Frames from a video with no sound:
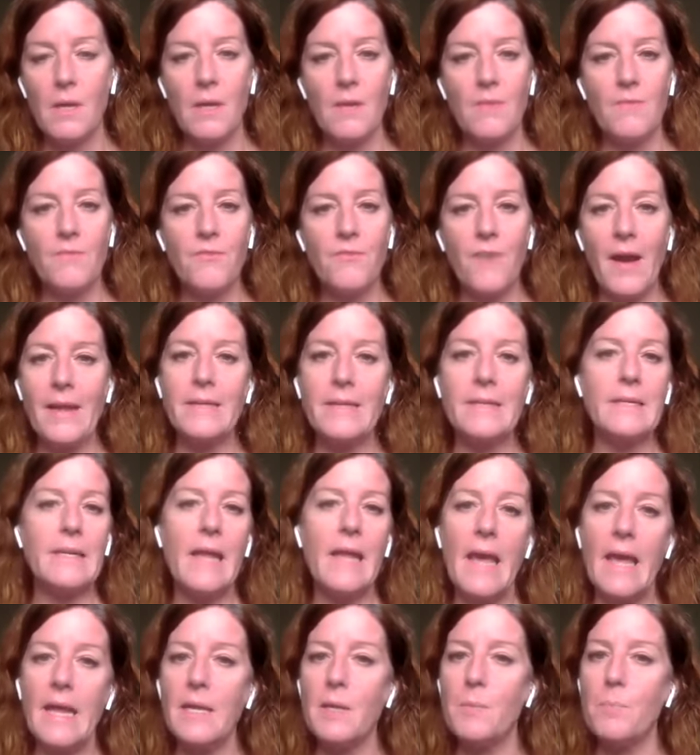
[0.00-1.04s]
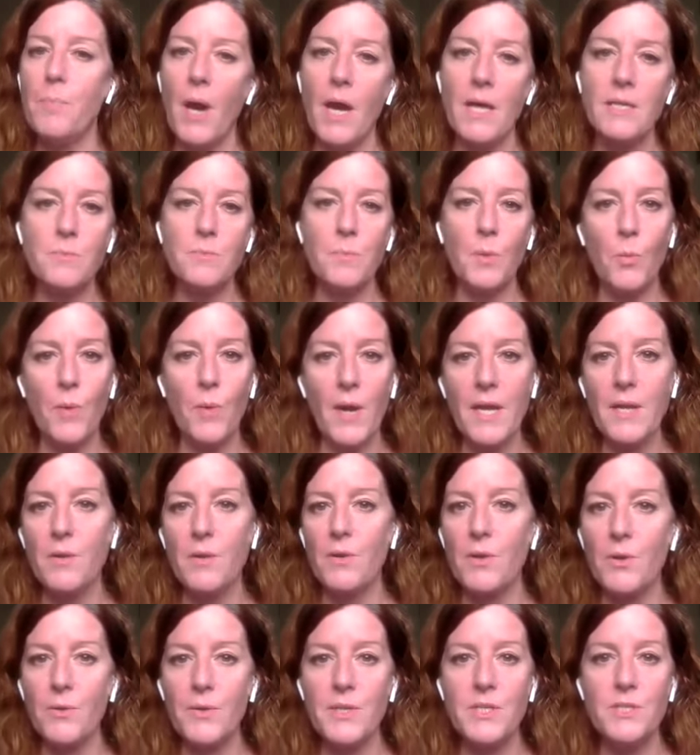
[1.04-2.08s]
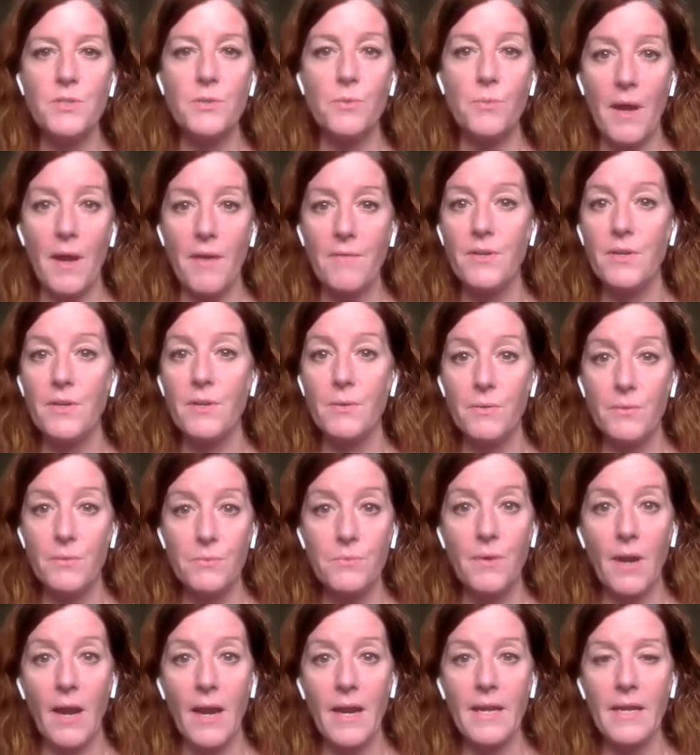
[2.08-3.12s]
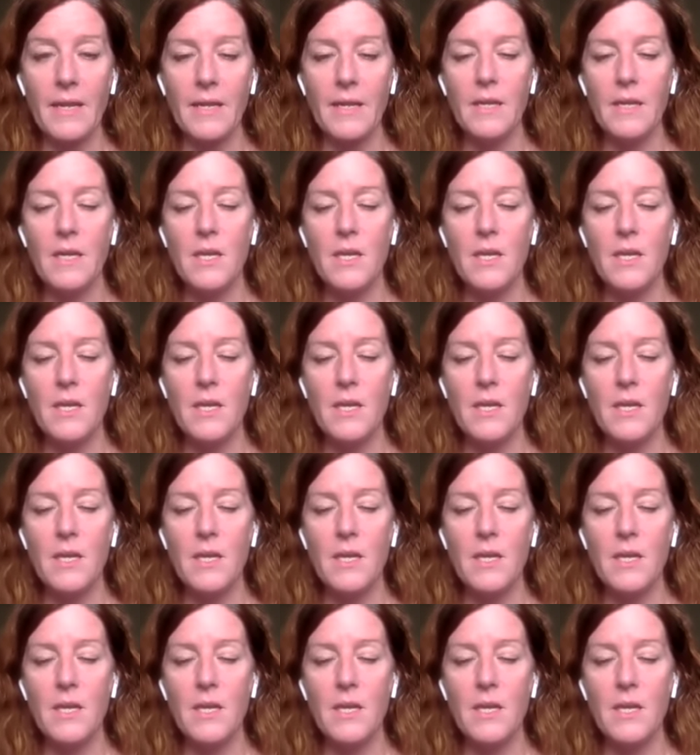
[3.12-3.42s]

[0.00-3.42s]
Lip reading: and finding any possible way to increase your revenue, right?